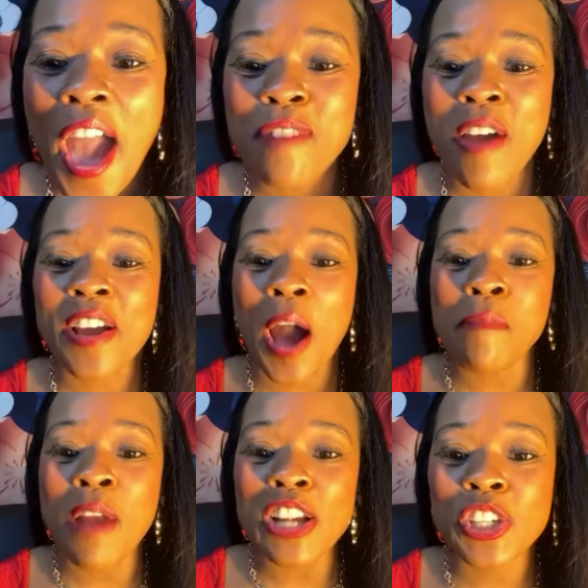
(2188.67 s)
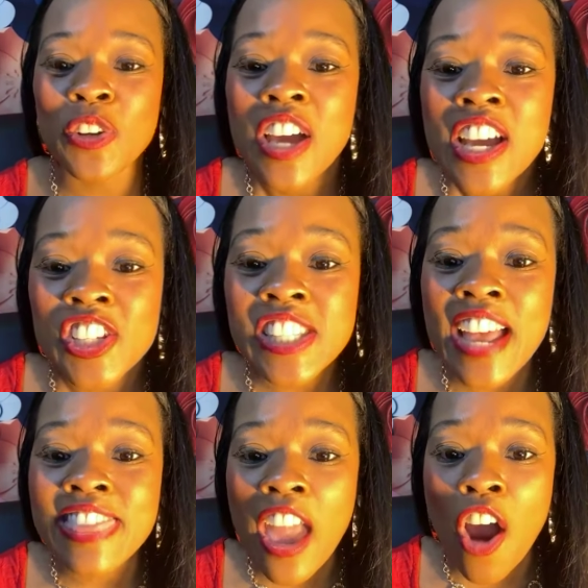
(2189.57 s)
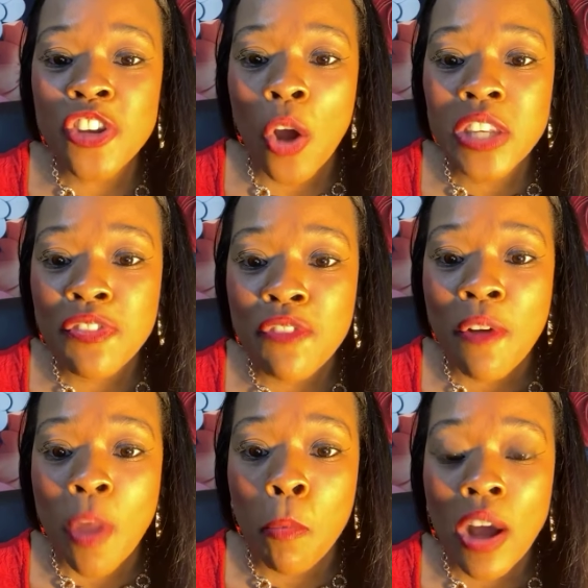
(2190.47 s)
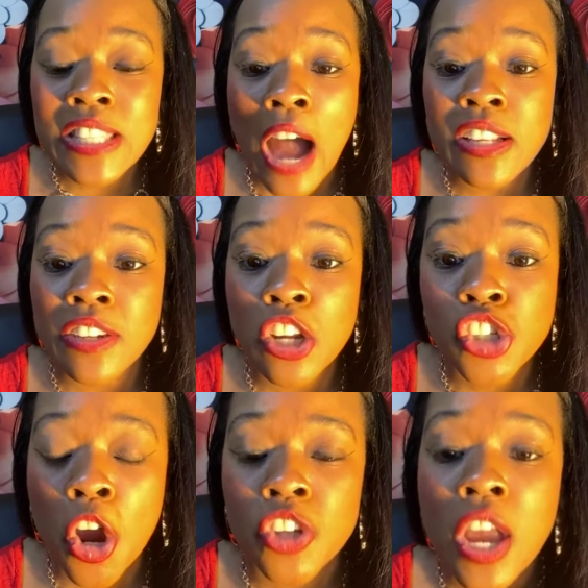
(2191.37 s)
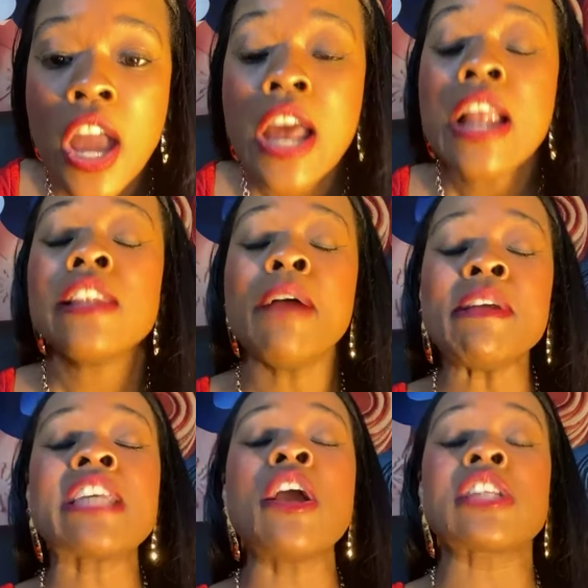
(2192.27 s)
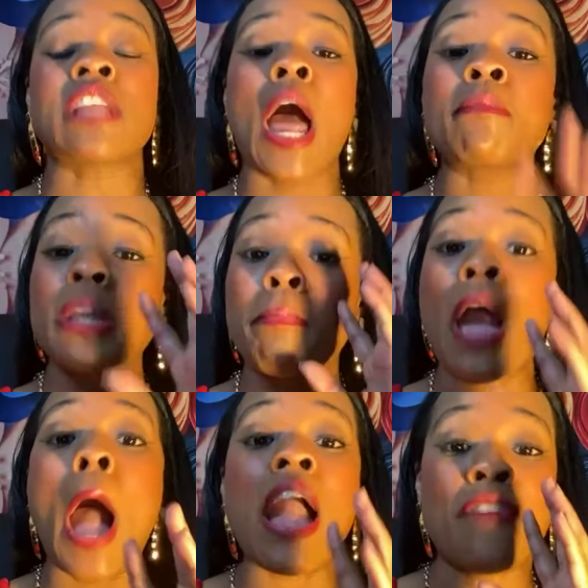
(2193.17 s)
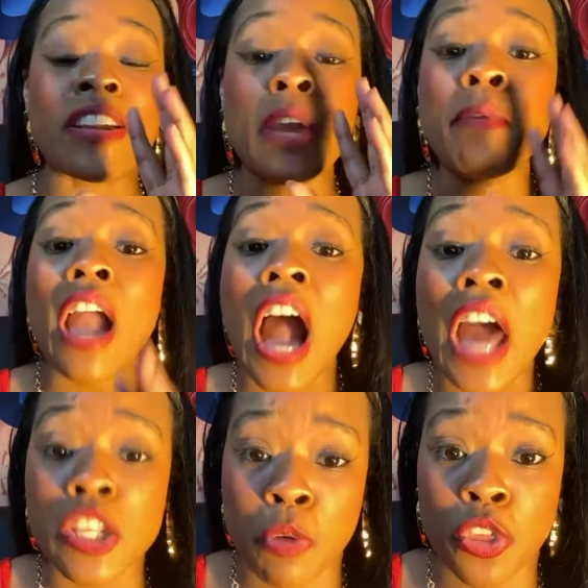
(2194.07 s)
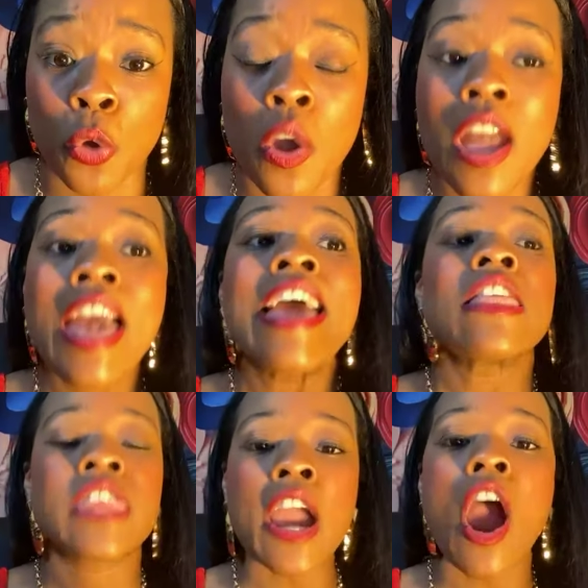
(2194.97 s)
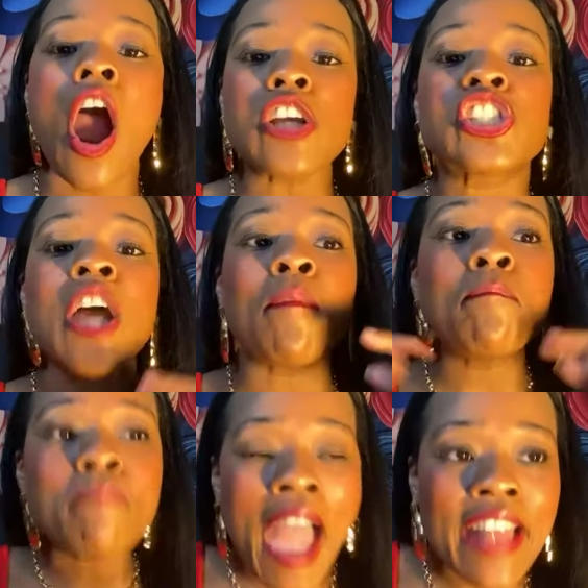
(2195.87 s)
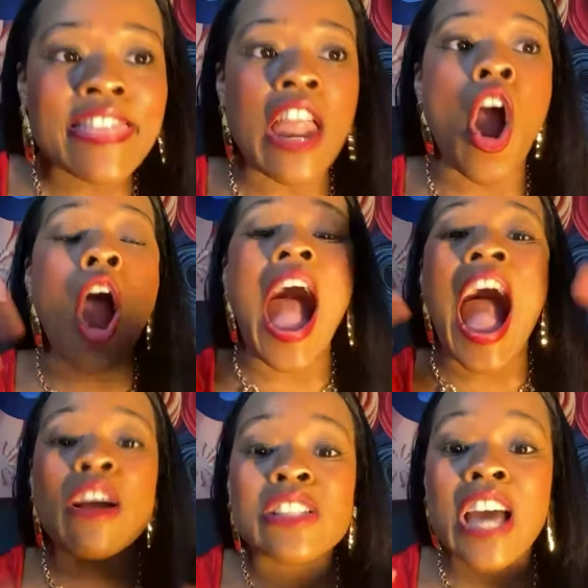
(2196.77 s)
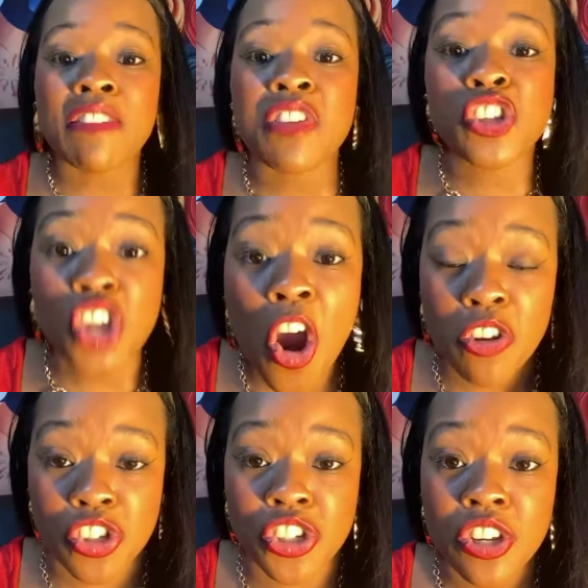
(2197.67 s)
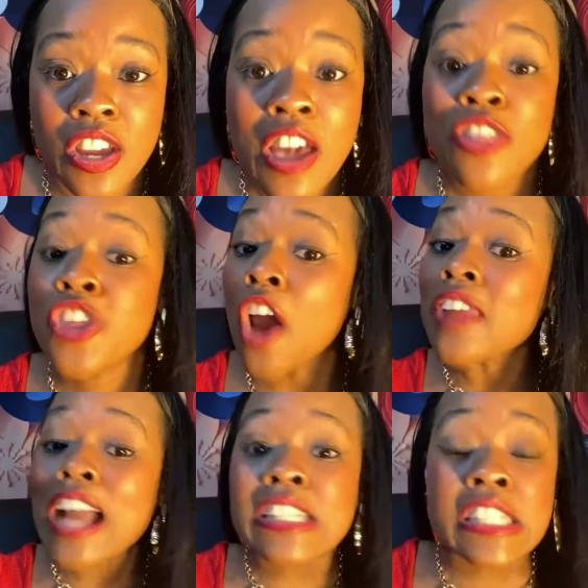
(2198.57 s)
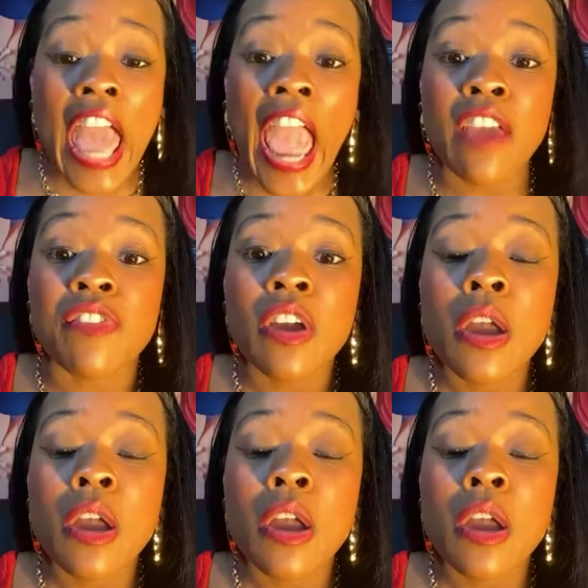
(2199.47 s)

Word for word: Amen. God bless you. She said they are no different from the ones outside of the church. Let me tell you something. I'm gonna be uh, if I can be honest with you. There are some men that are outside of the church. They're not saved.